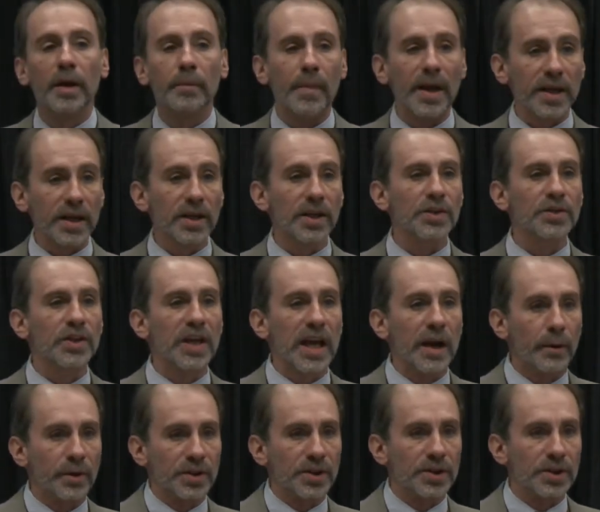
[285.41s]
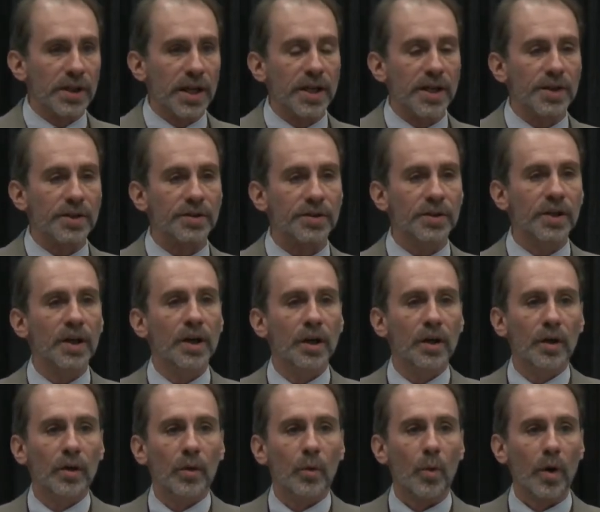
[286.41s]
Making a sandwich is
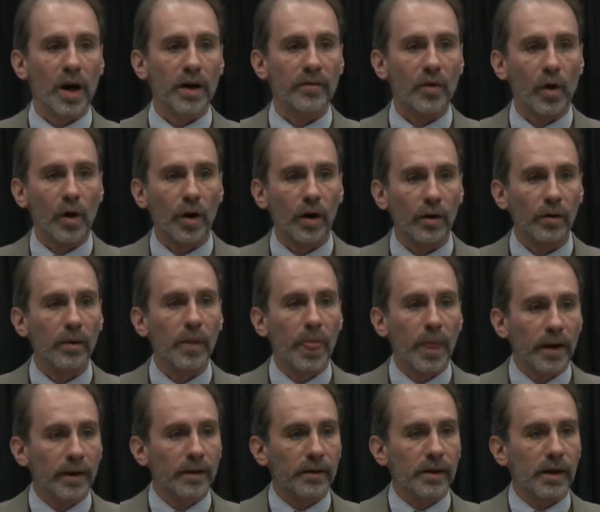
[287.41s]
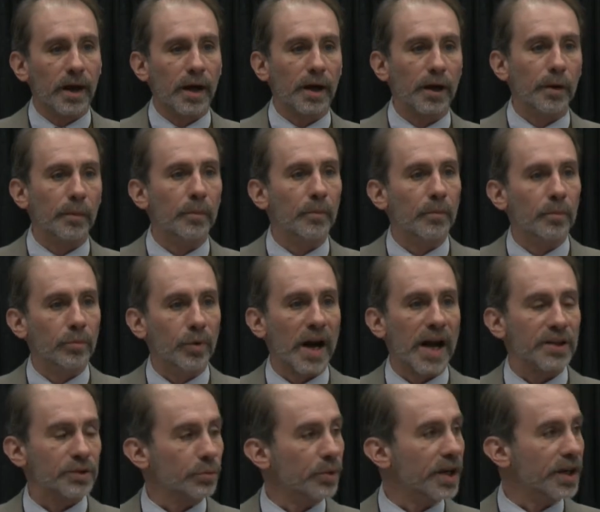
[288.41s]
one of our
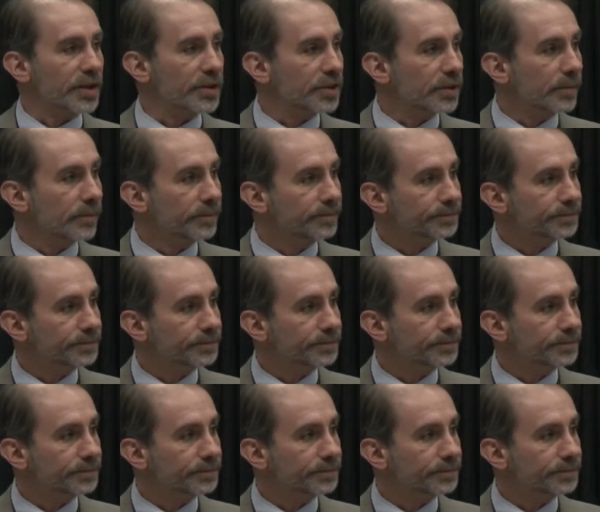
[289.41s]
brass rings.